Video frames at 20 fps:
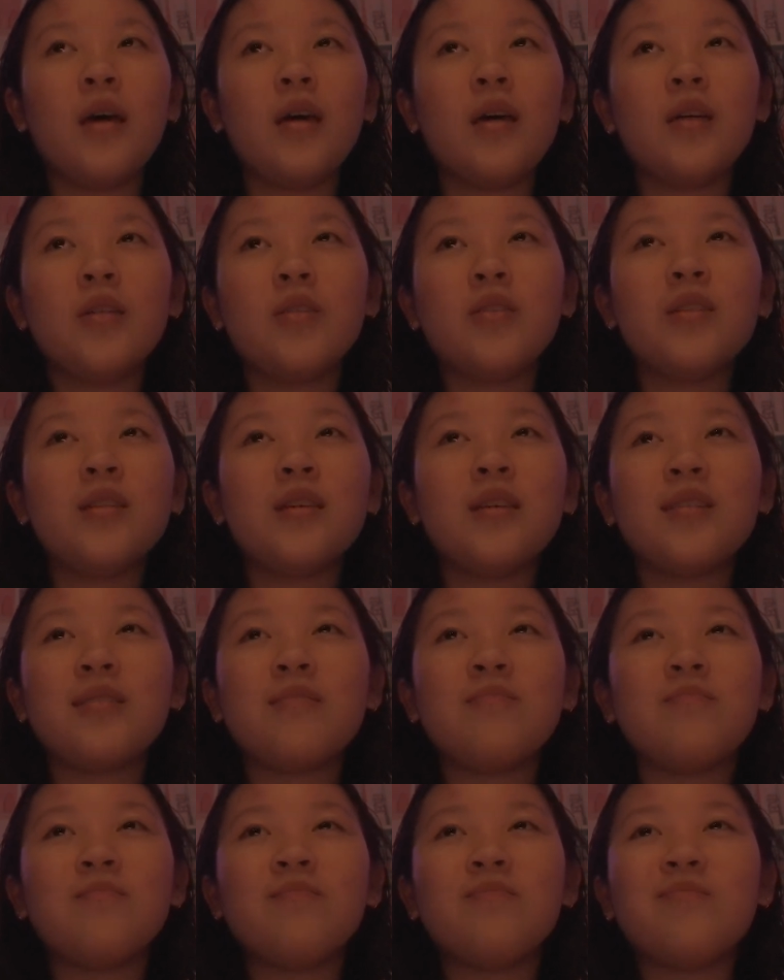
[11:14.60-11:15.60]
And
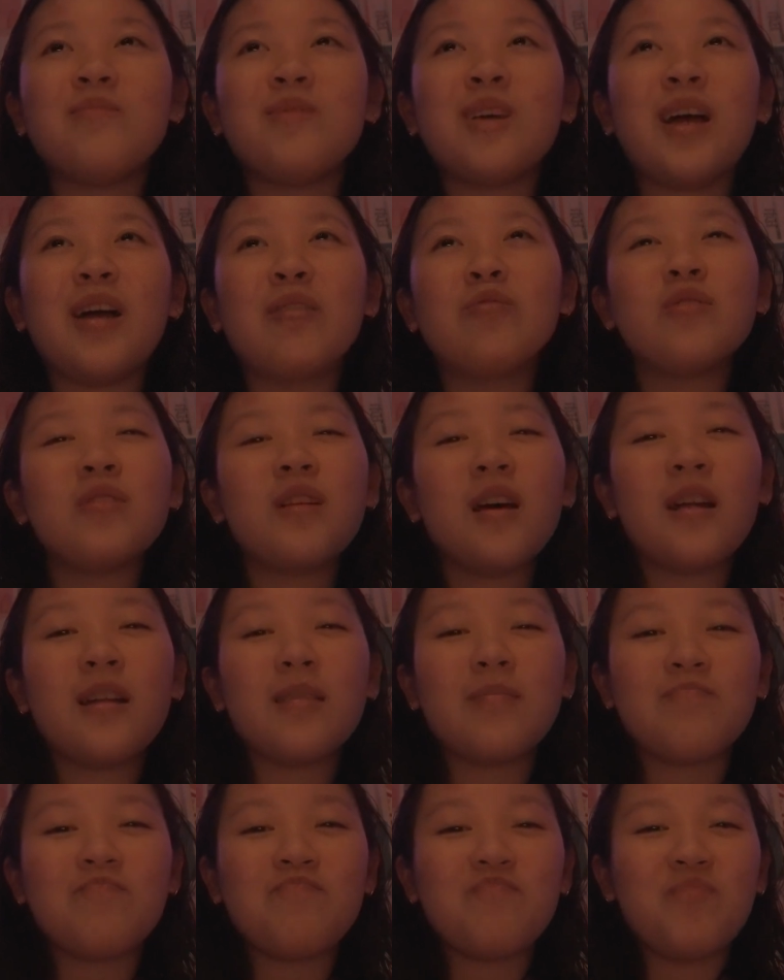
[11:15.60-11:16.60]
like, I was just not
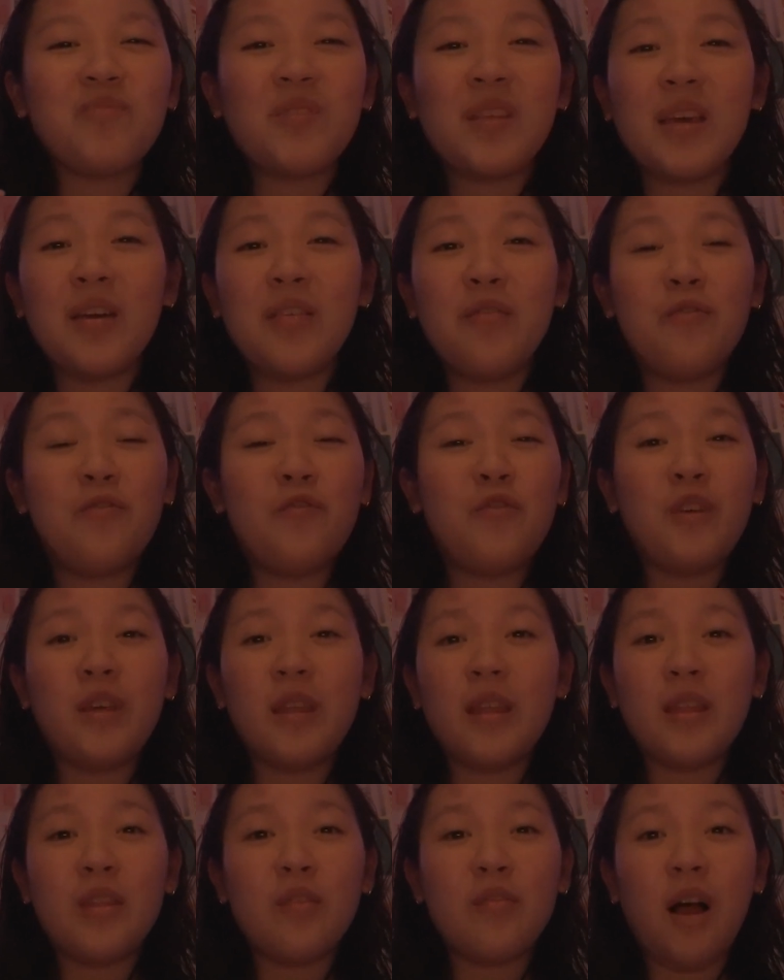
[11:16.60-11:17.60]

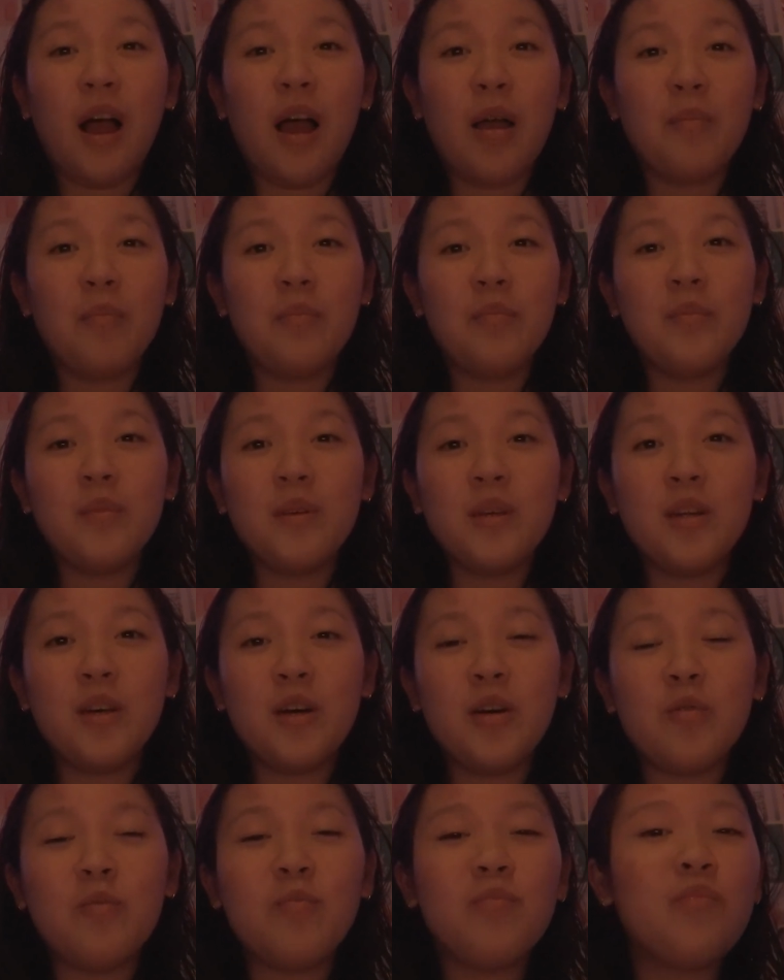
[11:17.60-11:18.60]
feeling the vibe. You
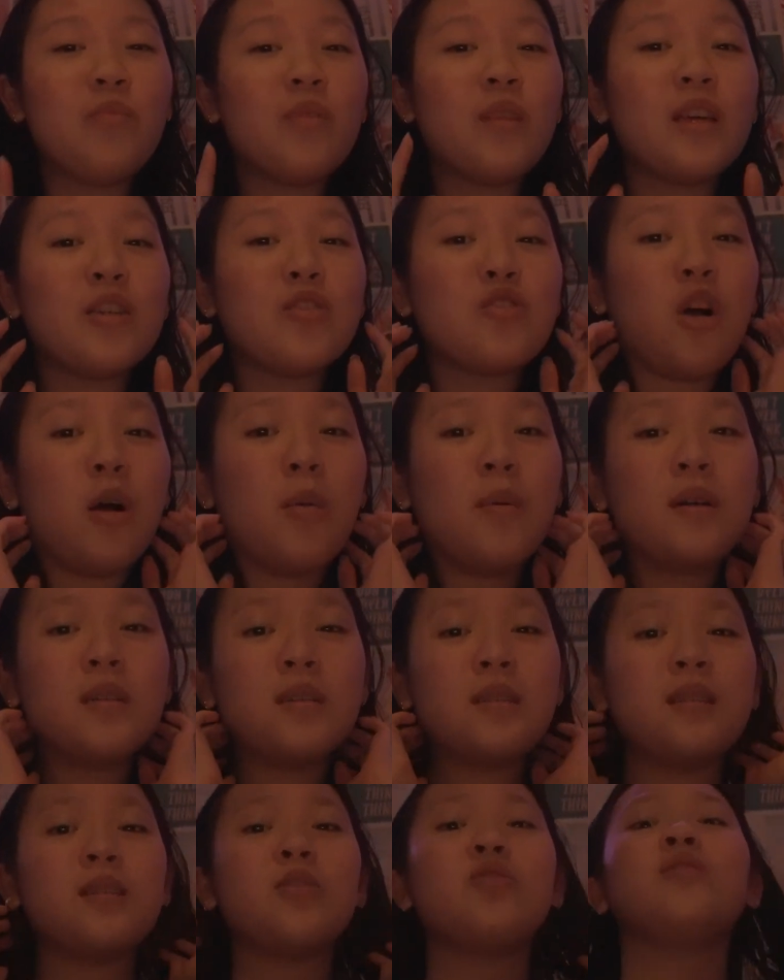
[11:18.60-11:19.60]
know, like drama
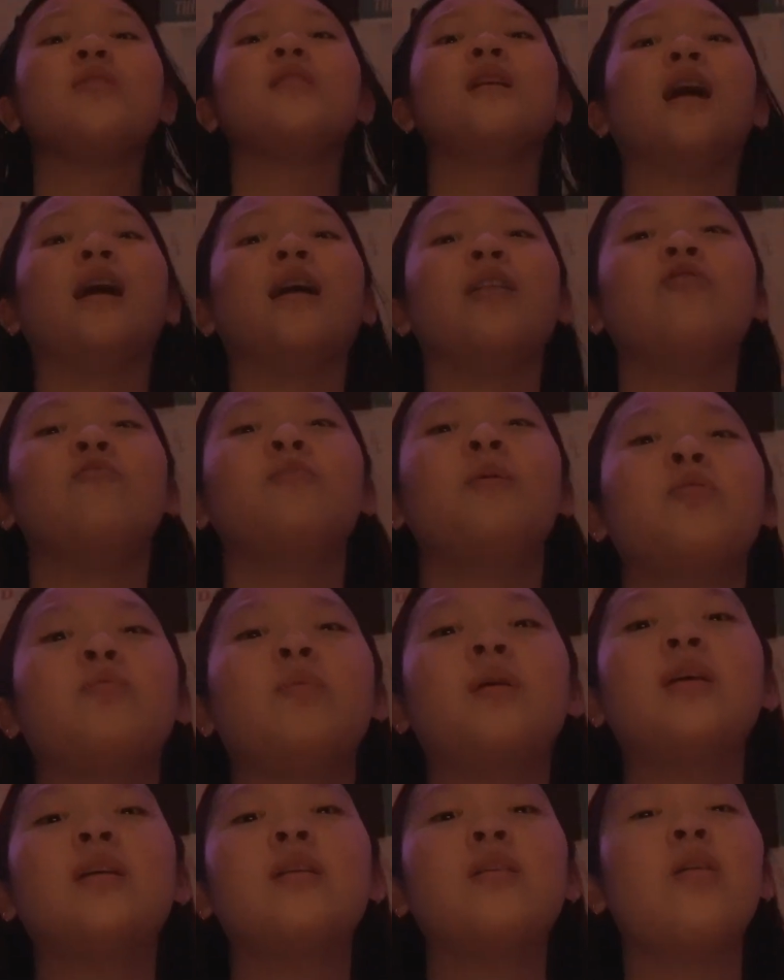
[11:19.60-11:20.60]
is literally the highlight of my
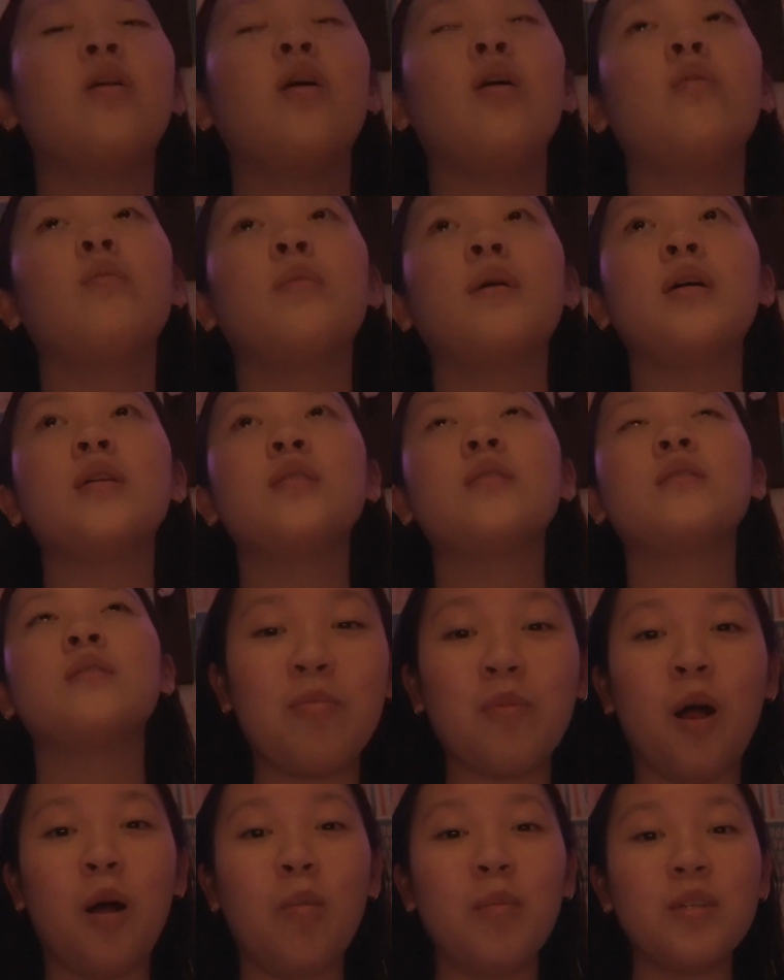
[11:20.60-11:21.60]
week always.
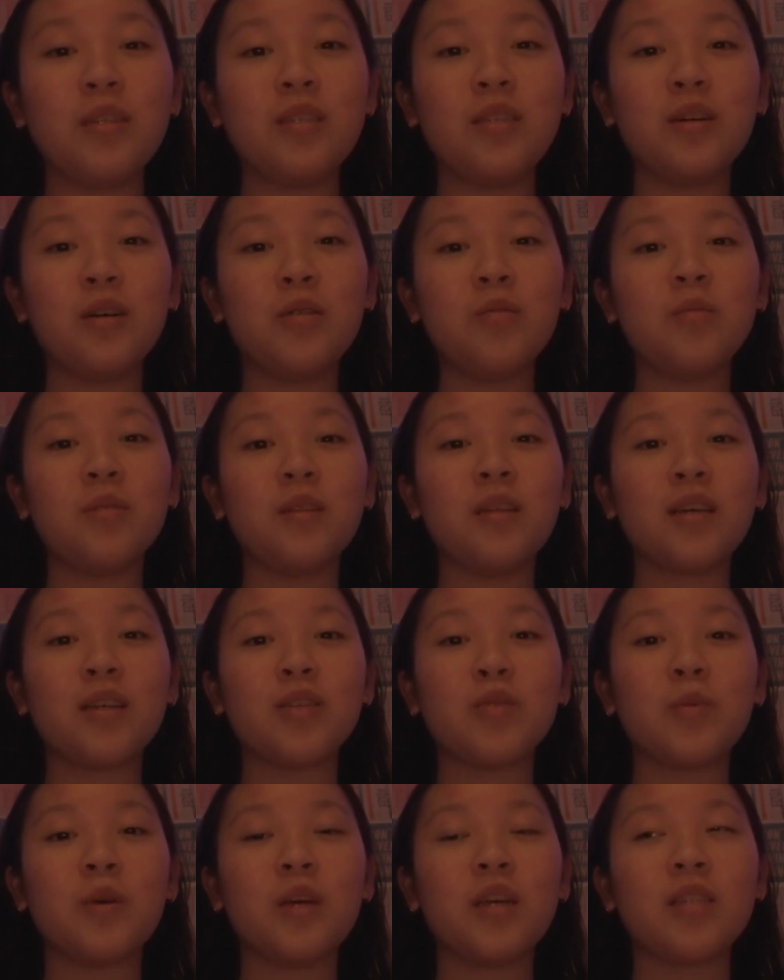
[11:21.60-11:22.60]
I promise though,
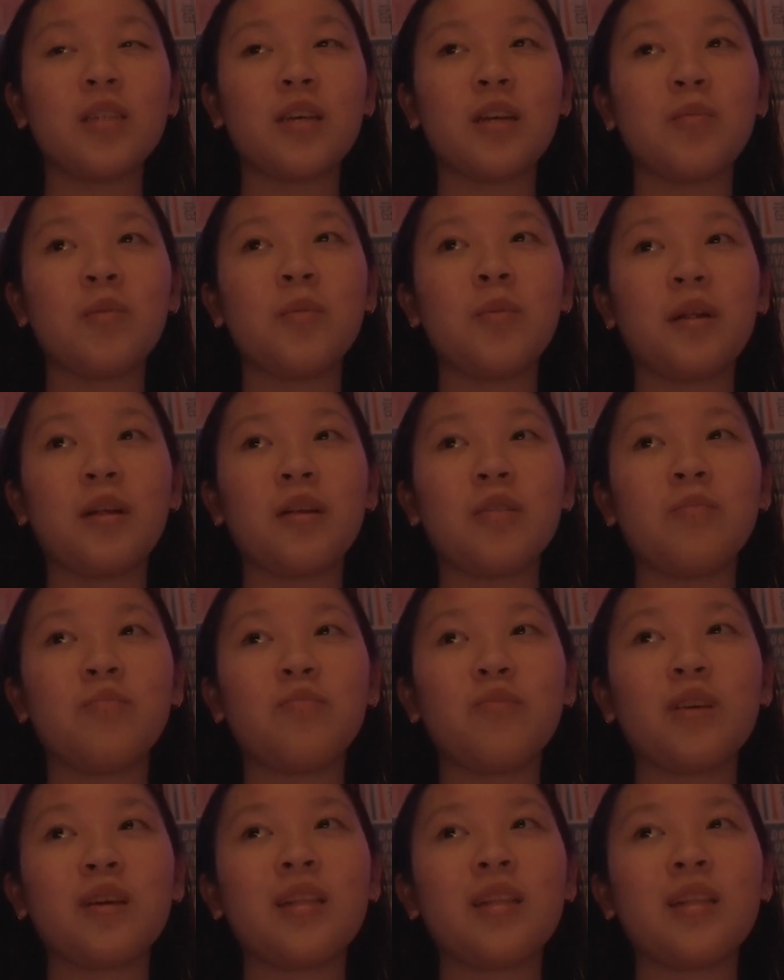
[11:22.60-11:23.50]
next week is gonna be better.